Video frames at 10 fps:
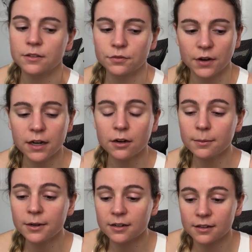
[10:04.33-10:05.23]
Frank
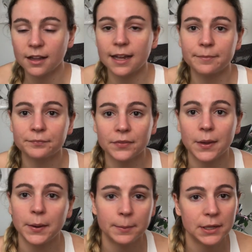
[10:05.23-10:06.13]
Herbert,
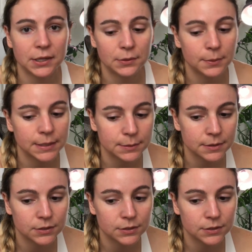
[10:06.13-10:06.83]
he knew what he was